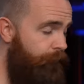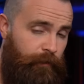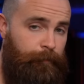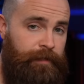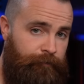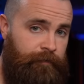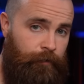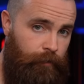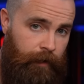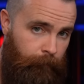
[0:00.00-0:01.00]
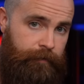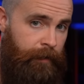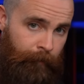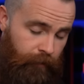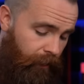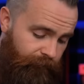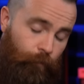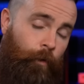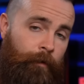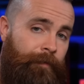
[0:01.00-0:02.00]
Now, if only Bitdefender would help keep my
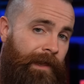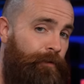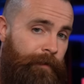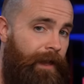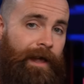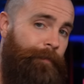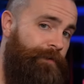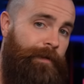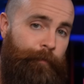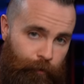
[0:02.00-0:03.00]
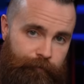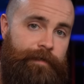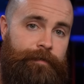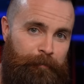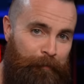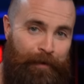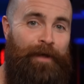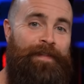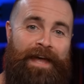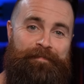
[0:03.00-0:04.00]
coffee warm, it would be absolutely perfect. But
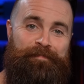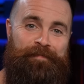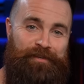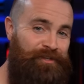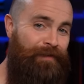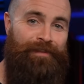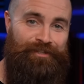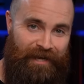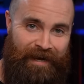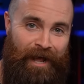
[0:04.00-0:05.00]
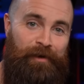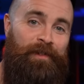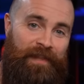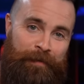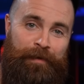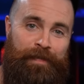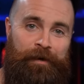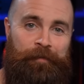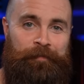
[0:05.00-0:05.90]
beyond that, you should definitely check it out. Link below.